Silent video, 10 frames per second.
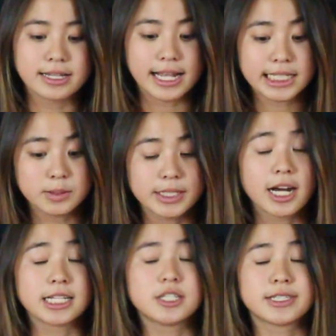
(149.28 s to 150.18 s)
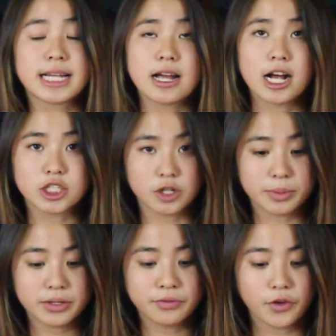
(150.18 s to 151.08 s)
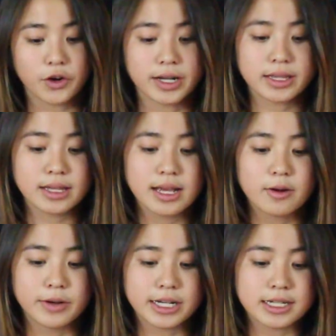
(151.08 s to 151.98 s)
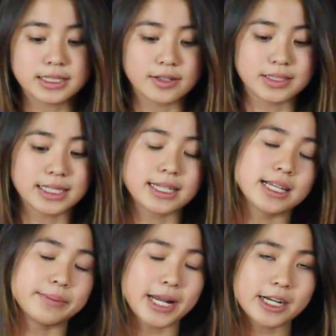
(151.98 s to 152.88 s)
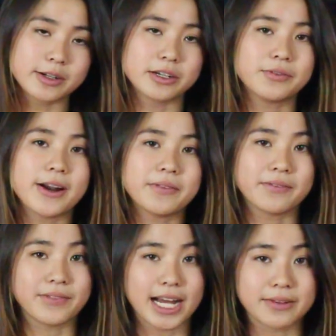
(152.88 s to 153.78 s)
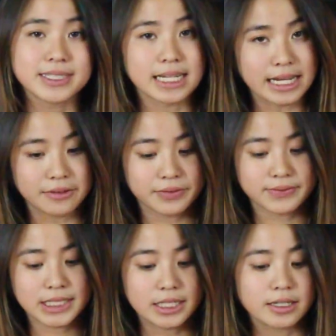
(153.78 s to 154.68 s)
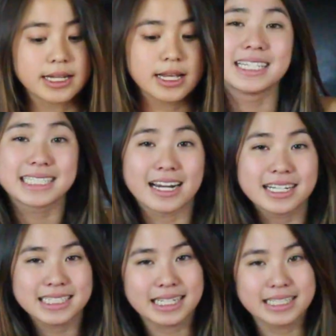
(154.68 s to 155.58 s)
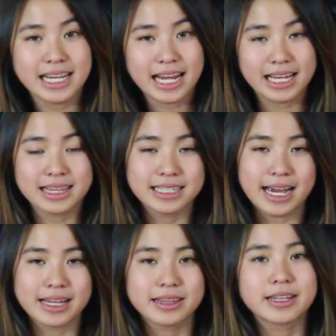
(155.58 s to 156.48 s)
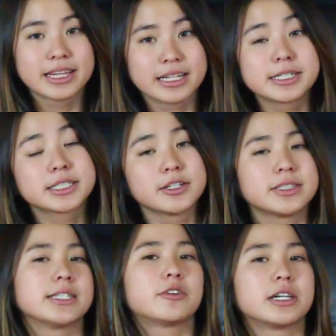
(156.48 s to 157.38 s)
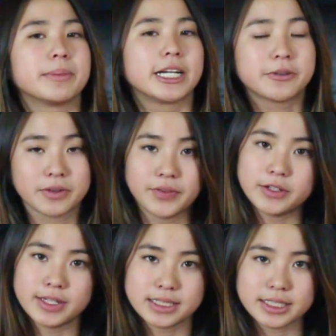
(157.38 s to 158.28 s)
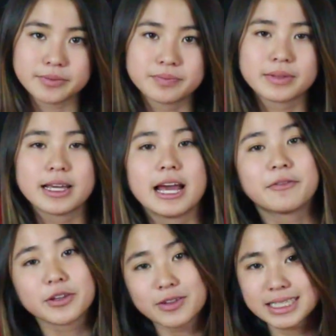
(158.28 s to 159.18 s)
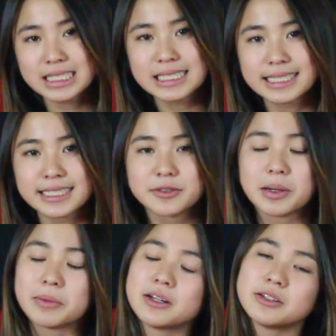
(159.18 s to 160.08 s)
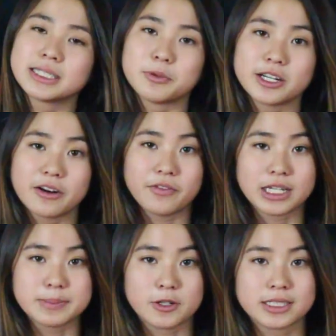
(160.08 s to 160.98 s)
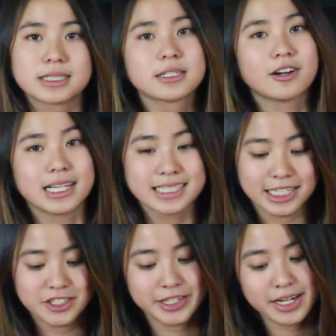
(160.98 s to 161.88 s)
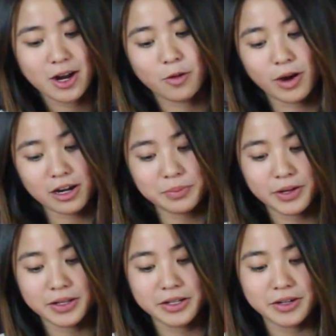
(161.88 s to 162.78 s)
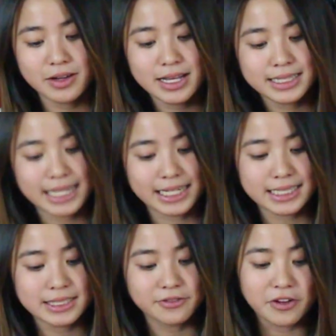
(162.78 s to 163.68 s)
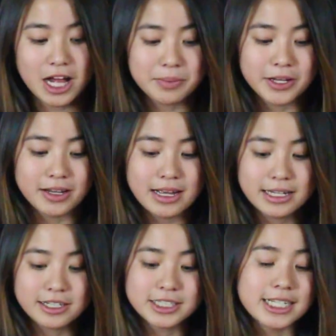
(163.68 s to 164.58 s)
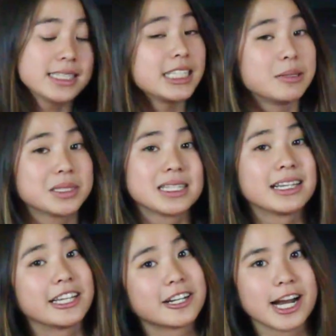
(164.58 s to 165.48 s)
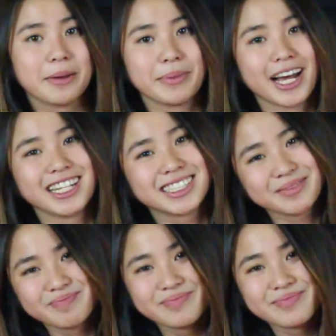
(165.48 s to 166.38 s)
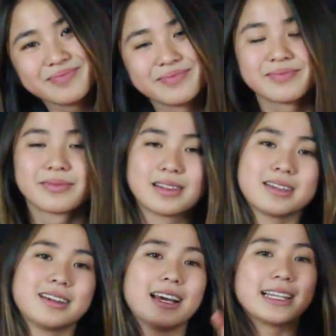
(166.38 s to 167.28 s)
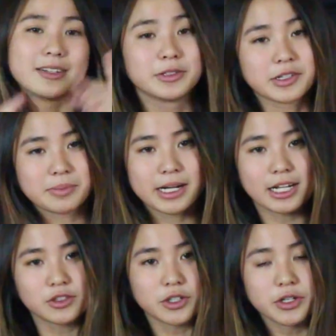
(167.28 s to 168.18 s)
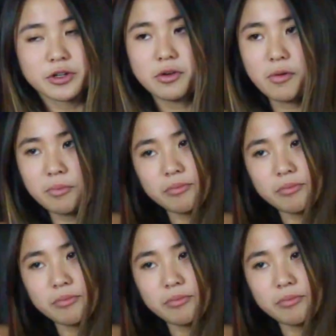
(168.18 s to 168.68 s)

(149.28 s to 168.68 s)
Next week, on Tuesday, October the 4th, Whittier is hosting the Alumni Career Fair from 5 to 8.15. On Saturday, Sunday, 8th and 9th, Theater is hosting Quartermania for fundraising. And for the rest of the season, remember to support your fall sports, cross country, water polo, tennis, volleyball, your chess teams, theater, and band. And then I record my outro.